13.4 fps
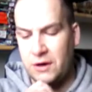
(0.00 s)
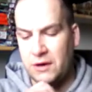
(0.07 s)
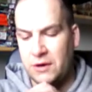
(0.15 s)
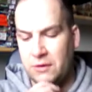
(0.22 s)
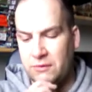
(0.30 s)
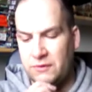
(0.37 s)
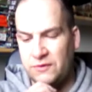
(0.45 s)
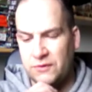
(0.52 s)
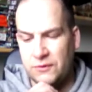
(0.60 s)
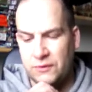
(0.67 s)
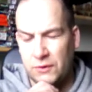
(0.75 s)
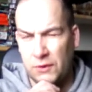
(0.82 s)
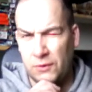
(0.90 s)
I know he's
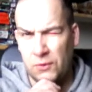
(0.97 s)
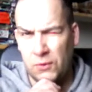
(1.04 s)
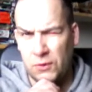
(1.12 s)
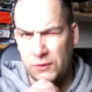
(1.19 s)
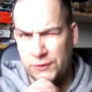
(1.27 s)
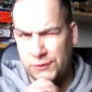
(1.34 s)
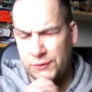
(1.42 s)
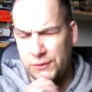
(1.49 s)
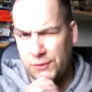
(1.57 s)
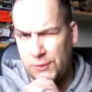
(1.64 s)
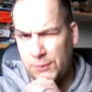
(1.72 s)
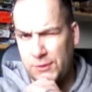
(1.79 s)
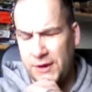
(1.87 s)
just done an August
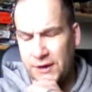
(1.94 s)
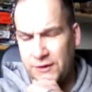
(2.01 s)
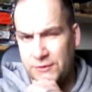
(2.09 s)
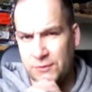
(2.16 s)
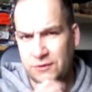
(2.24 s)
update,